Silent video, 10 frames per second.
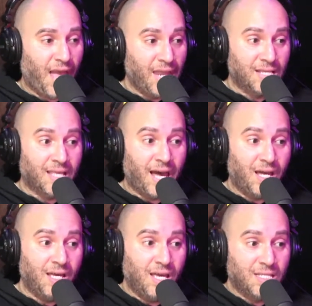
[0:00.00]

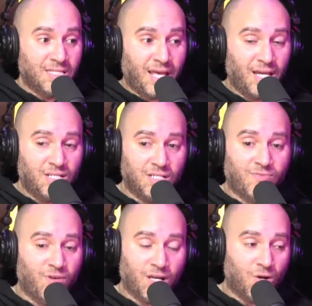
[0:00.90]
it's not just
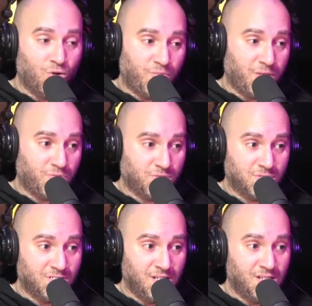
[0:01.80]
fucking old people.
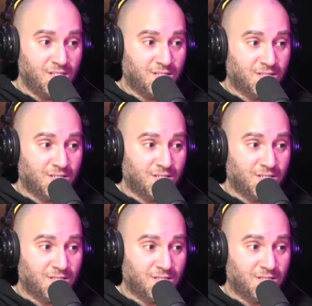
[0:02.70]
It's.